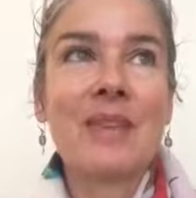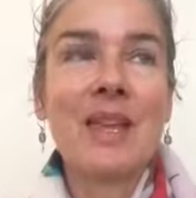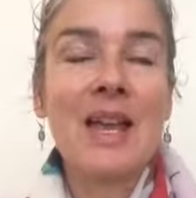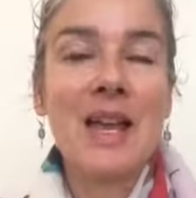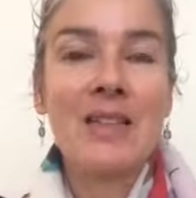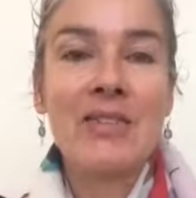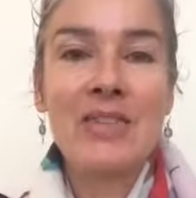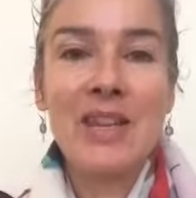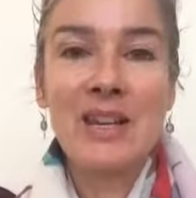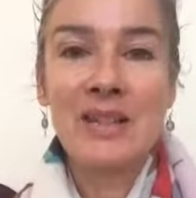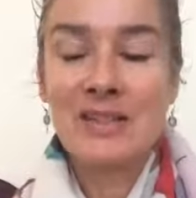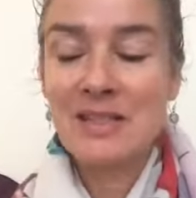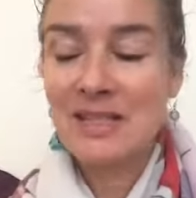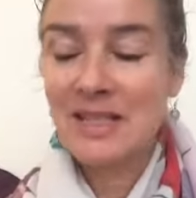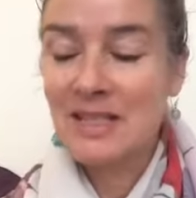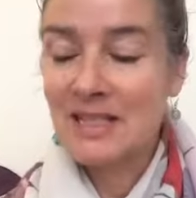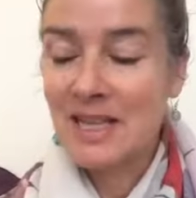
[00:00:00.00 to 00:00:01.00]
And then
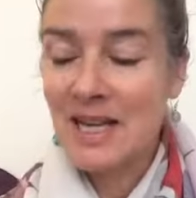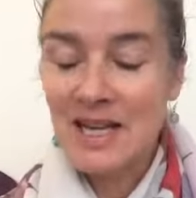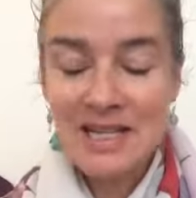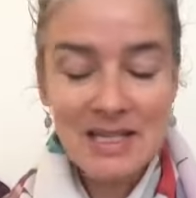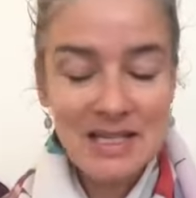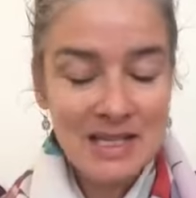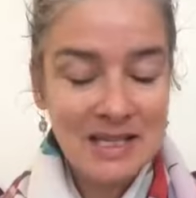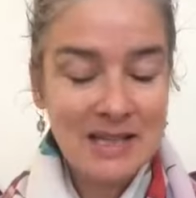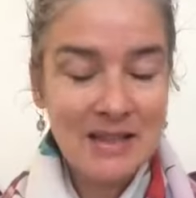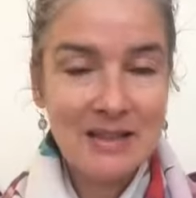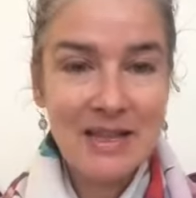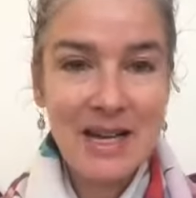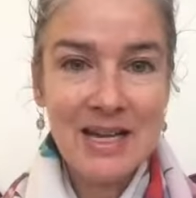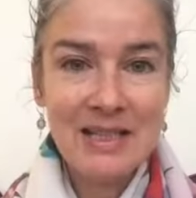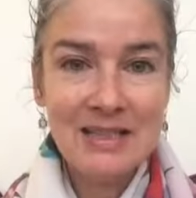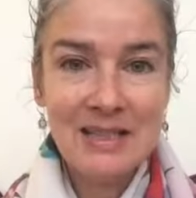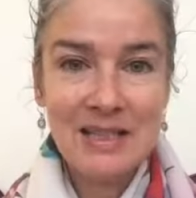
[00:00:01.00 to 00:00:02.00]
understanding
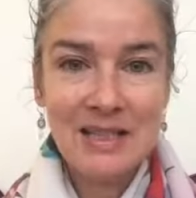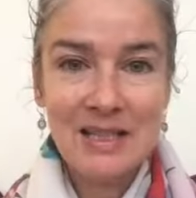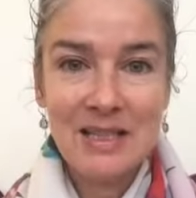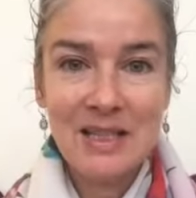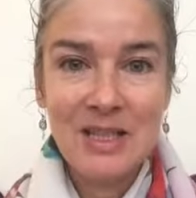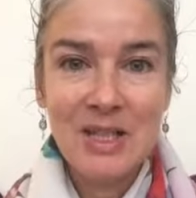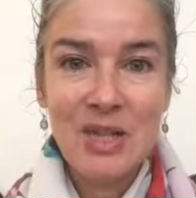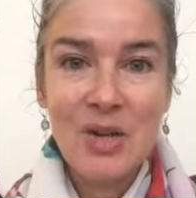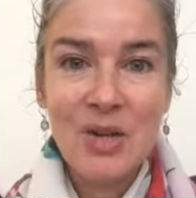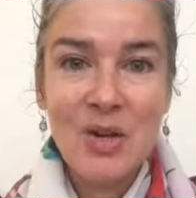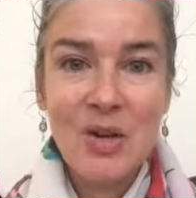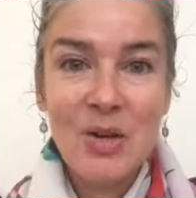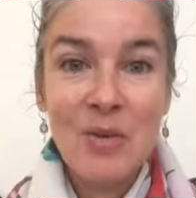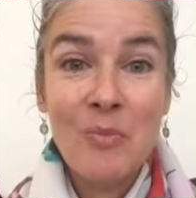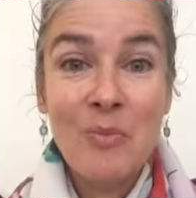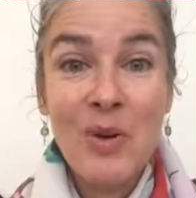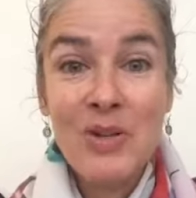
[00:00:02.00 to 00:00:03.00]
that
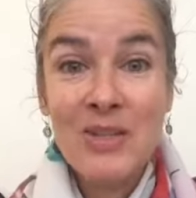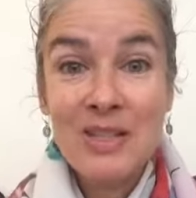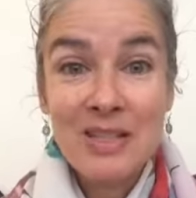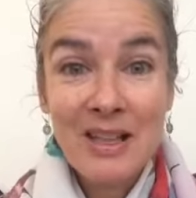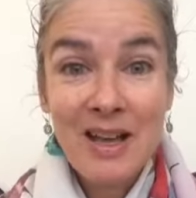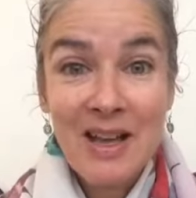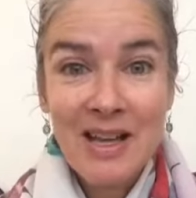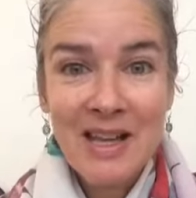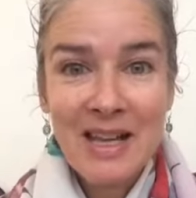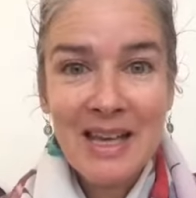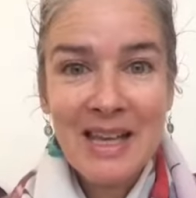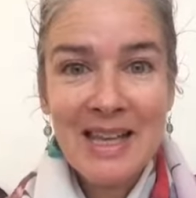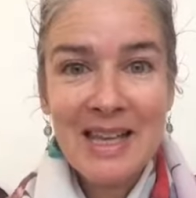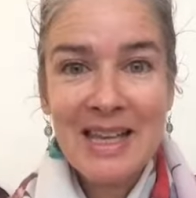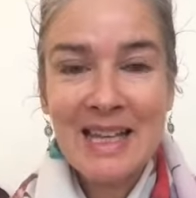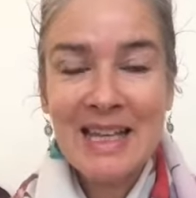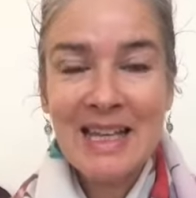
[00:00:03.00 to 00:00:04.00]
most
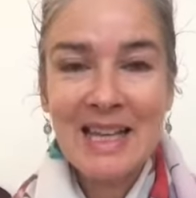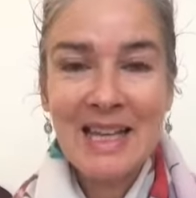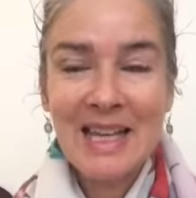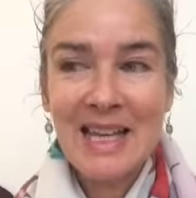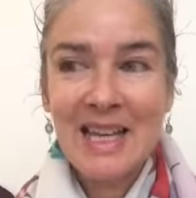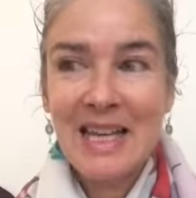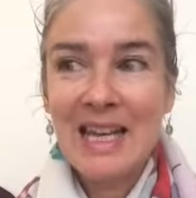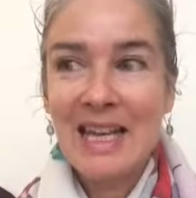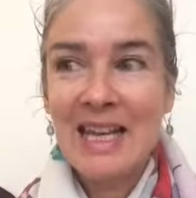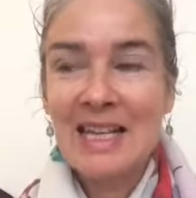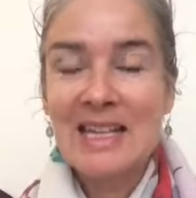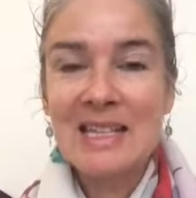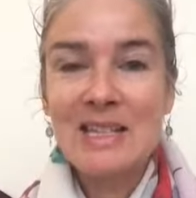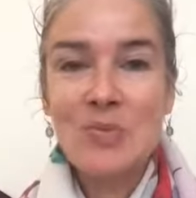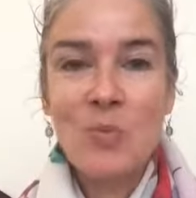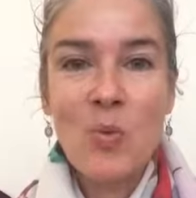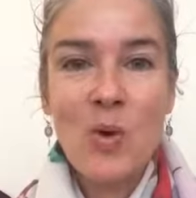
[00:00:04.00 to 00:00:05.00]
likely it
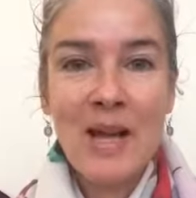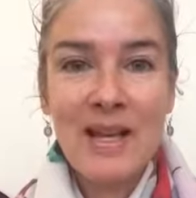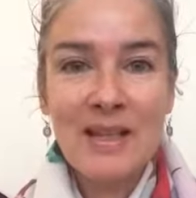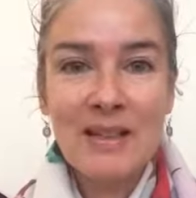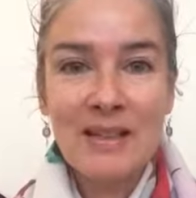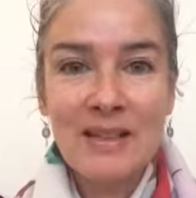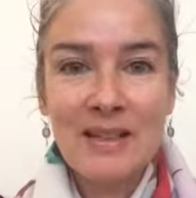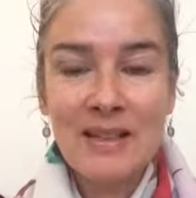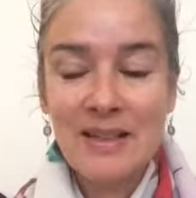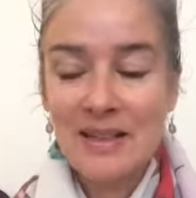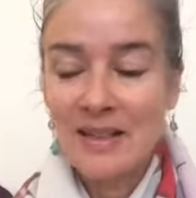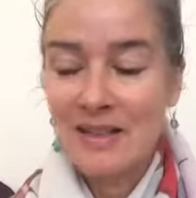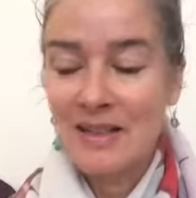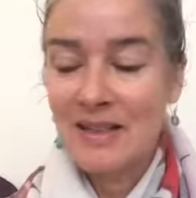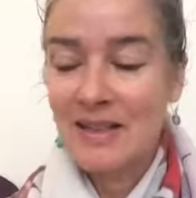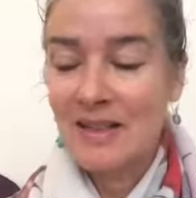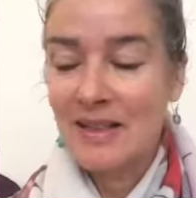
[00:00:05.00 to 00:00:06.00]
is when
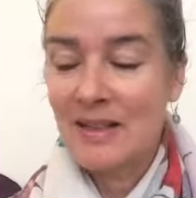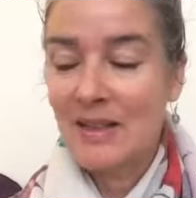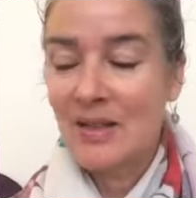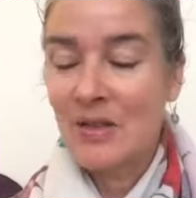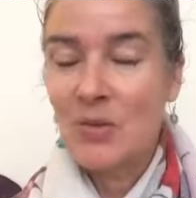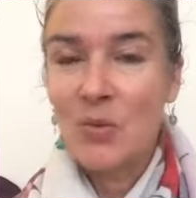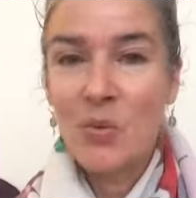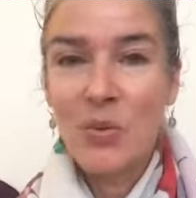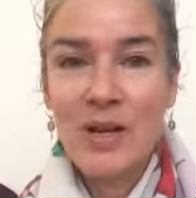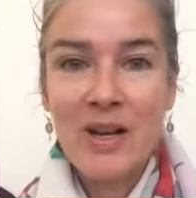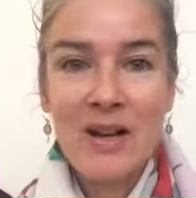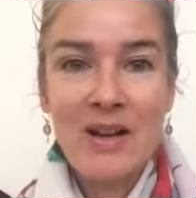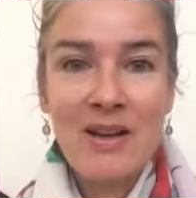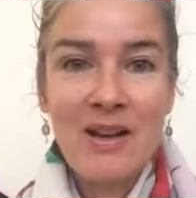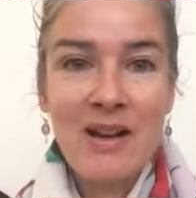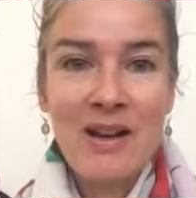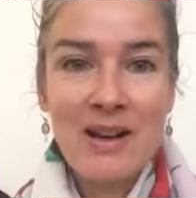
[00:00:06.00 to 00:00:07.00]
we
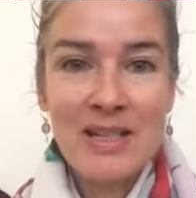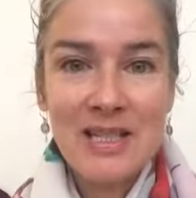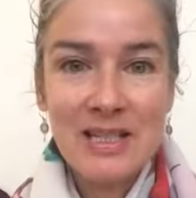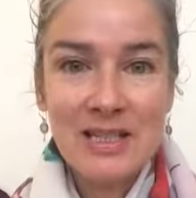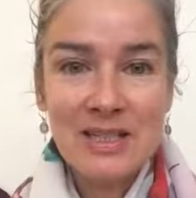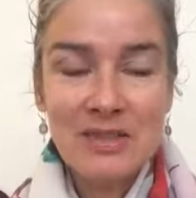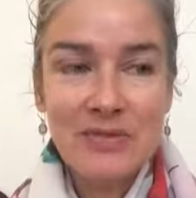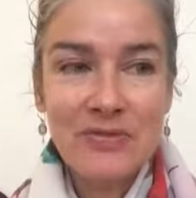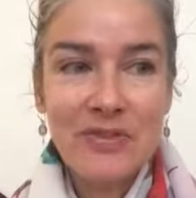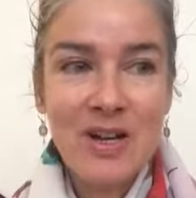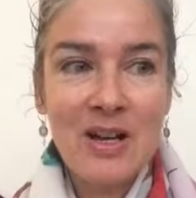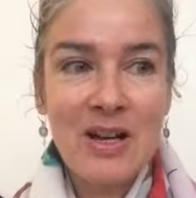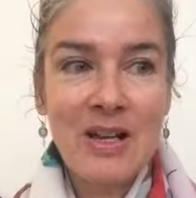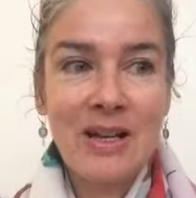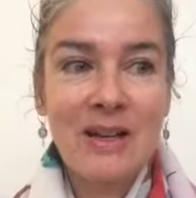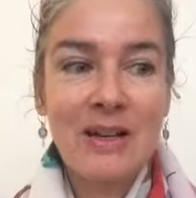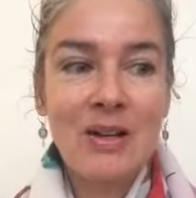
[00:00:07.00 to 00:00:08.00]
are
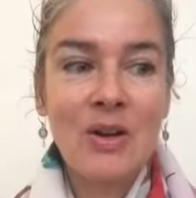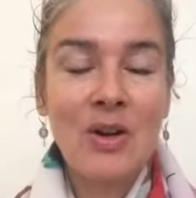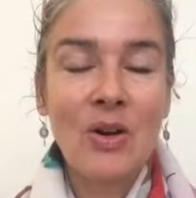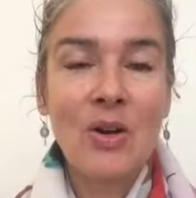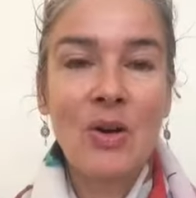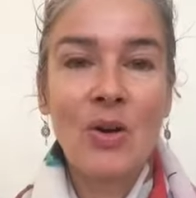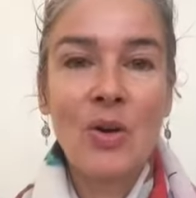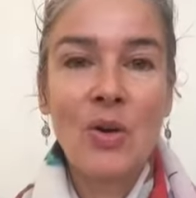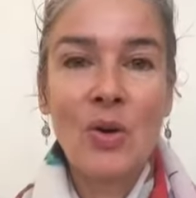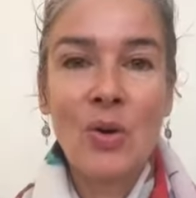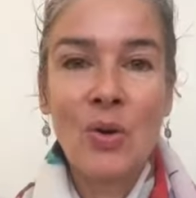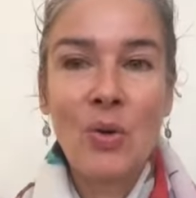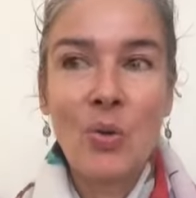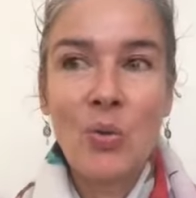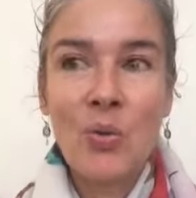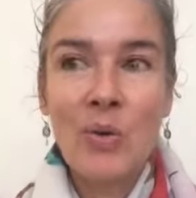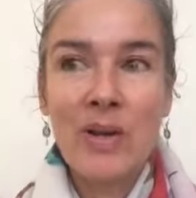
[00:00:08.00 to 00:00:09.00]
identifying
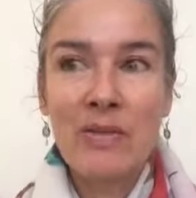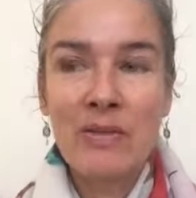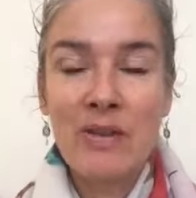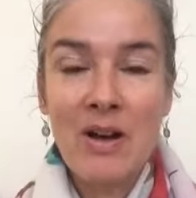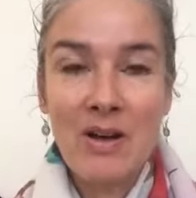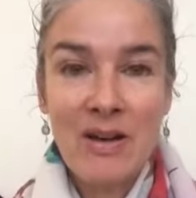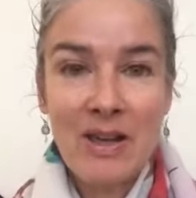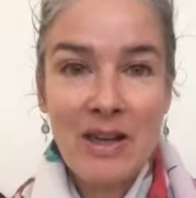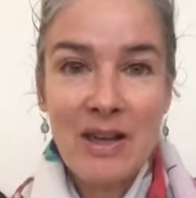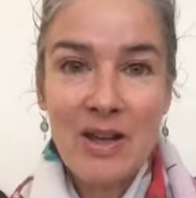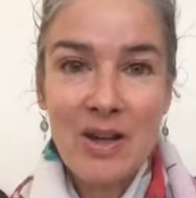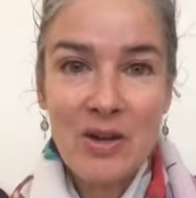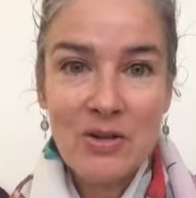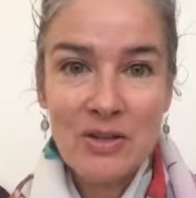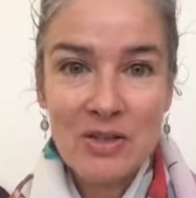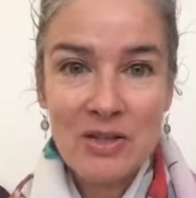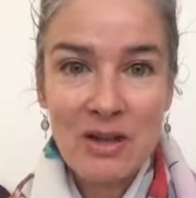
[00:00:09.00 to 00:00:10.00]
with our ego
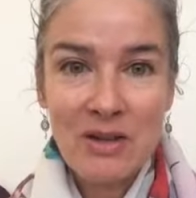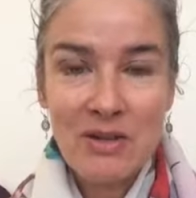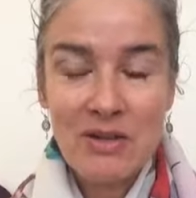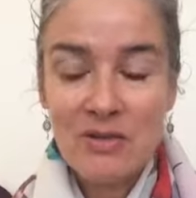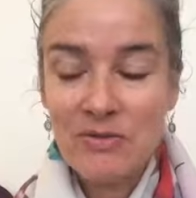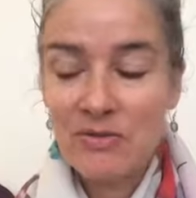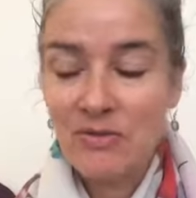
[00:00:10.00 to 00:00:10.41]
self